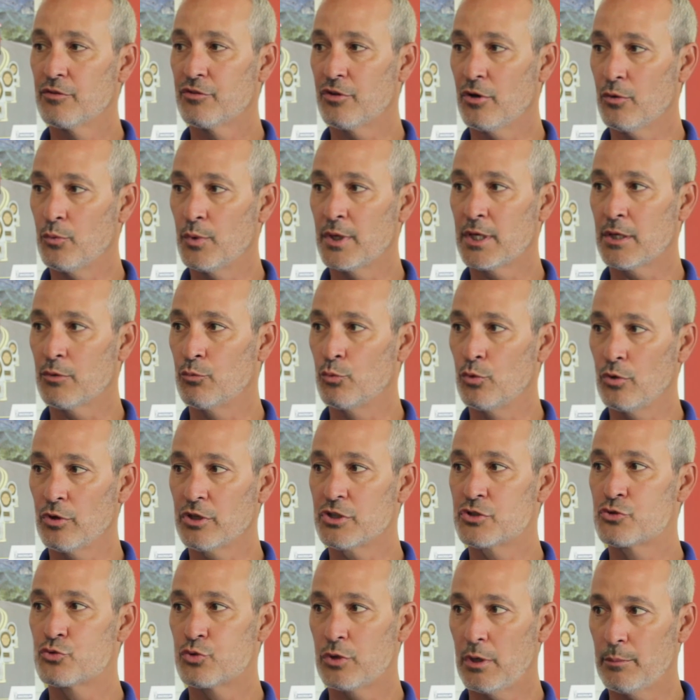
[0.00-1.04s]
so we can really
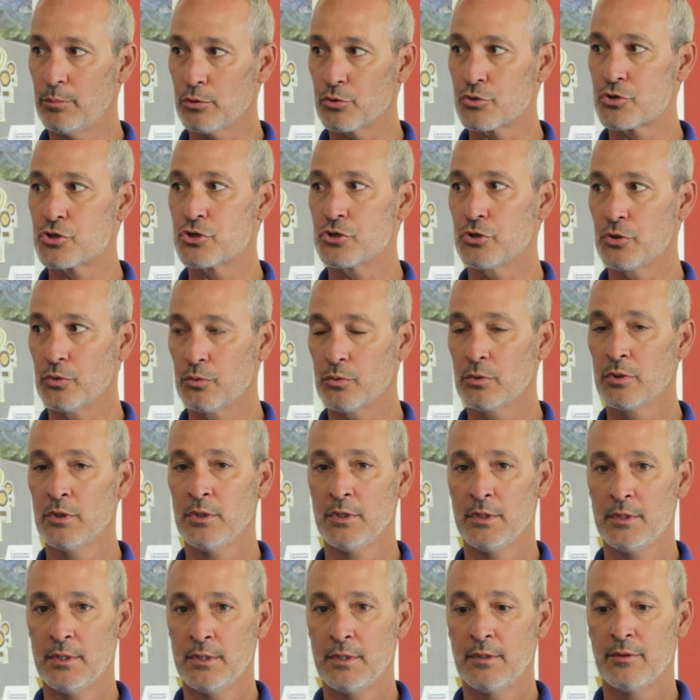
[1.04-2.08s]
troubleshoot
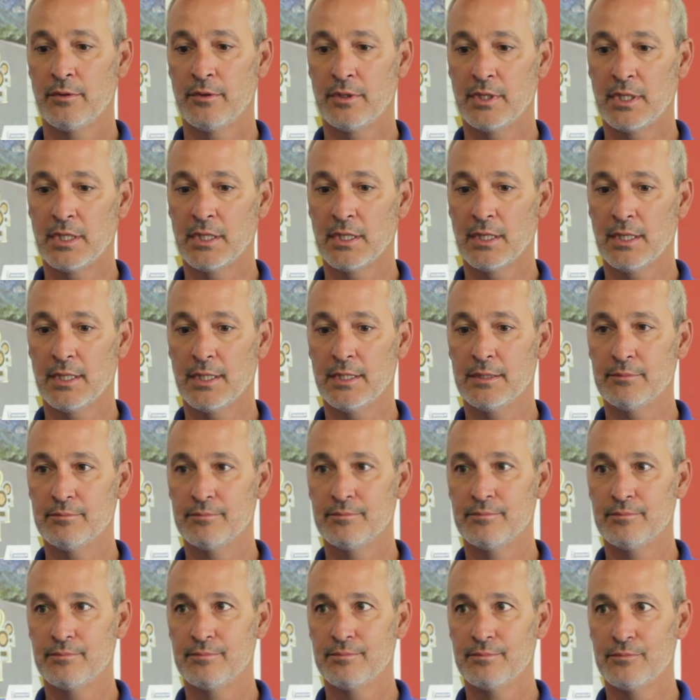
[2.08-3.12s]
the
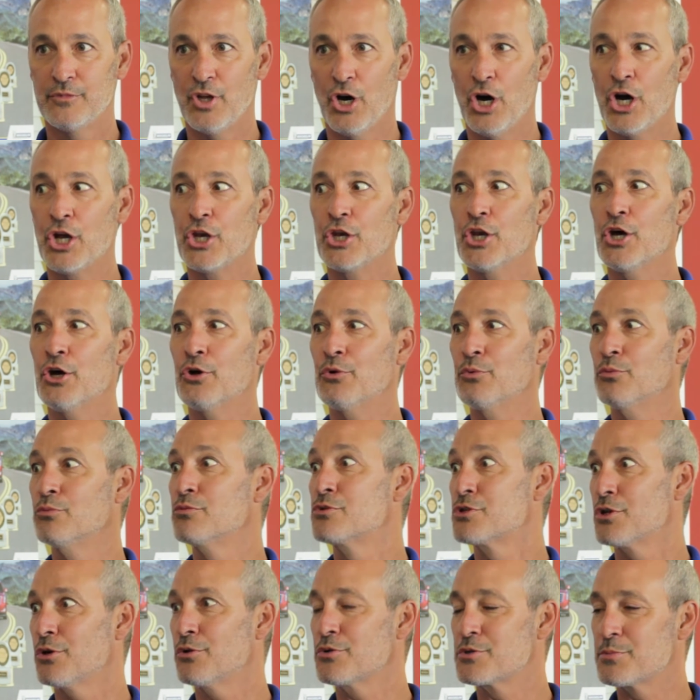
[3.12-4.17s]
unknown,
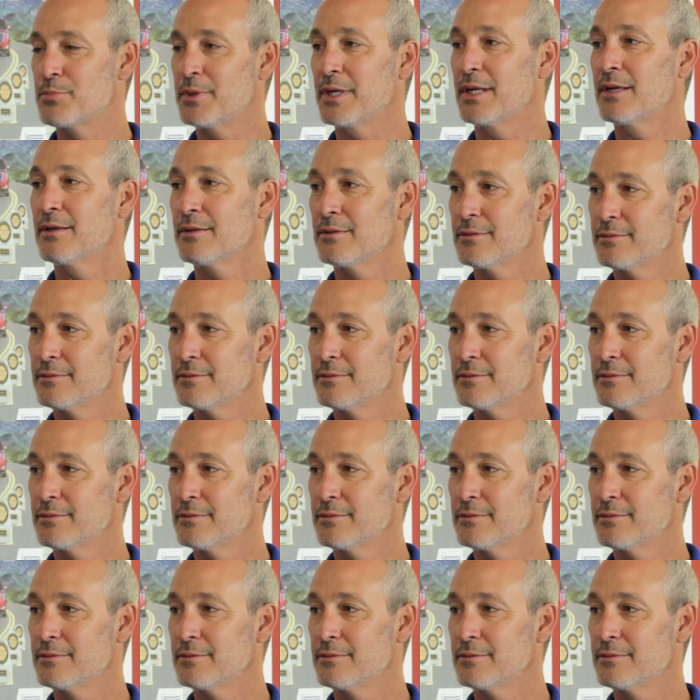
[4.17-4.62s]
so to speak.